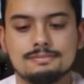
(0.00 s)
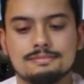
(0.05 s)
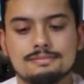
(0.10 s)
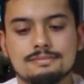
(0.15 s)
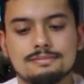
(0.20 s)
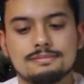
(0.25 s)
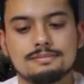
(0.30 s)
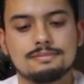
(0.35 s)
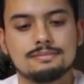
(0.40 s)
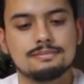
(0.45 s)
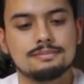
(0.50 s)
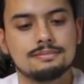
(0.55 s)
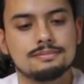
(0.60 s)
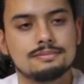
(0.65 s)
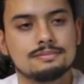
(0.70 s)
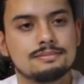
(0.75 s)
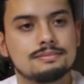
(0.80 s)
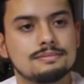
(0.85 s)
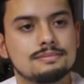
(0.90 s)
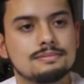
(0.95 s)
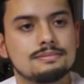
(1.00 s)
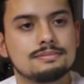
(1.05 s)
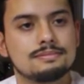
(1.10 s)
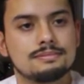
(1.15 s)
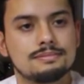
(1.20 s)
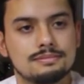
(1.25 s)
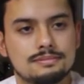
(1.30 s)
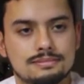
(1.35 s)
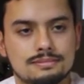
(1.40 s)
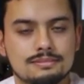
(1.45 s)

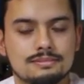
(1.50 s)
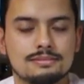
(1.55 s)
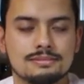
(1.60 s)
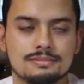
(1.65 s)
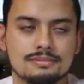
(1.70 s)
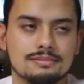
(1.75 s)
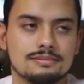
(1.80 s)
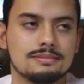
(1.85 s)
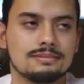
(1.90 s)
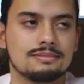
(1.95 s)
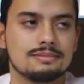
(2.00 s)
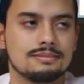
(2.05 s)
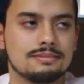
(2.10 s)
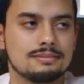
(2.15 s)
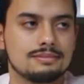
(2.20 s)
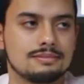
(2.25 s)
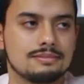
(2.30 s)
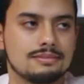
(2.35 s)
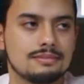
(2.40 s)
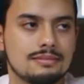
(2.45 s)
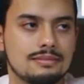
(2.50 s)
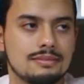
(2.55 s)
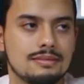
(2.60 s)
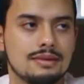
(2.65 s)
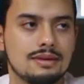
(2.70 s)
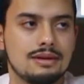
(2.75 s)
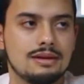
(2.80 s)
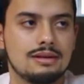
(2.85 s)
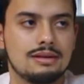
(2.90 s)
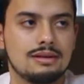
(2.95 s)

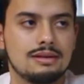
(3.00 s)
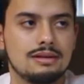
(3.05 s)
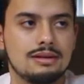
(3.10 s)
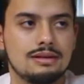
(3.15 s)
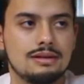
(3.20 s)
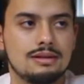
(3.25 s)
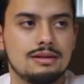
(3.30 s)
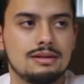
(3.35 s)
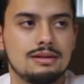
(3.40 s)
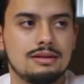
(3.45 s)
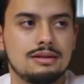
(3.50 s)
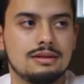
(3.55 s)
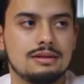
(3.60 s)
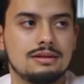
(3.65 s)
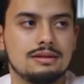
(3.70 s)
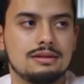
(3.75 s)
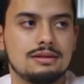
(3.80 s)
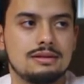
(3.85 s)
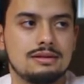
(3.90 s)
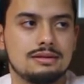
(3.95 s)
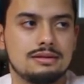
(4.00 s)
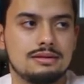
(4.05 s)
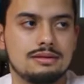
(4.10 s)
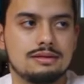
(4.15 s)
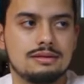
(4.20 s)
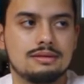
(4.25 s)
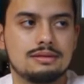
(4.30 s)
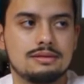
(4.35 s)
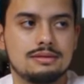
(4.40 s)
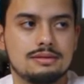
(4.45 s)

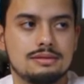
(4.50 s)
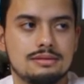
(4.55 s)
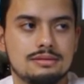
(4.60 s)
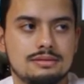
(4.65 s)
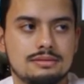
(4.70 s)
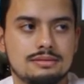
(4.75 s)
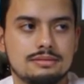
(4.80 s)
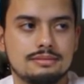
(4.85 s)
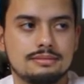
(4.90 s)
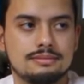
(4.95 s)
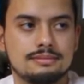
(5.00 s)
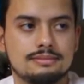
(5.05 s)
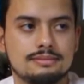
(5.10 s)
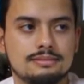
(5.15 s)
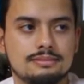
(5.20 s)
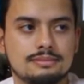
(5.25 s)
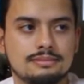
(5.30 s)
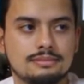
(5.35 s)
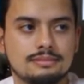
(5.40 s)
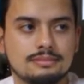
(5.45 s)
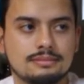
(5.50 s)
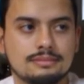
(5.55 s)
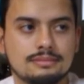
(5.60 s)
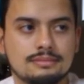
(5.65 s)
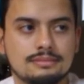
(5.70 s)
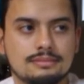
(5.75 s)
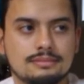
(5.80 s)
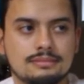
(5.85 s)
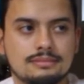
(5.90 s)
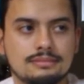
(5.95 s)

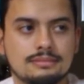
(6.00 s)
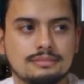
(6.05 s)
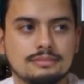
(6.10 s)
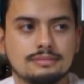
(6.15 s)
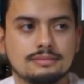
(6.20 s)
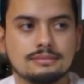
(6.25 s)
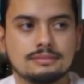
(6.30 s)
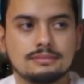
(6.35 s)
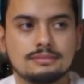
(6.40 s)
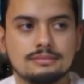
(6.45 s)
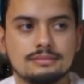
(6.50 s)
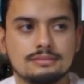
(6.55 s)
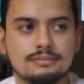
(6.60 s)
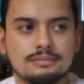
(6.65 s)
No words are spoken by the person on screen.